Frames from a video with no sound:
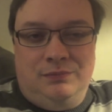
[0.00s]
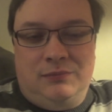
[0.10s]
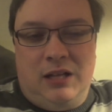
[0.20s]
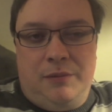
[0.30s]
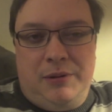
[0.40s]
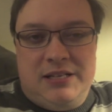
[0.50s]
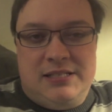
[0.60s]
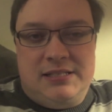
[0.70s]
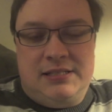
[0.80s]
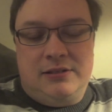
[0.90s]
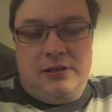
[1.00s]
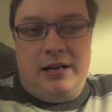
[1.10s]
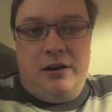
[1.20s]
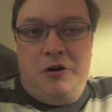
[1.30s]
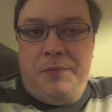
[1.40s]
lot of places still
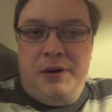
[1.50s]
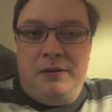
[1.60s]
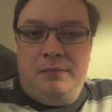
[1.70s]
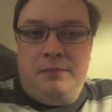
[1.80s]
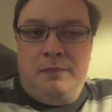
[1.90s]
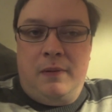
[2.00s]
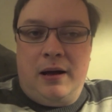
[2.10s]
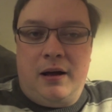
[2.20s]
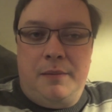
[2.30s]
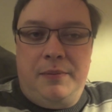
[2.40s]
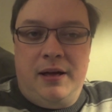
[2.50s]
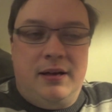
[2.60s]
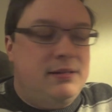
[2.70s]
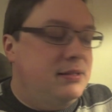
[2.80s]
hadn't opened back up yet.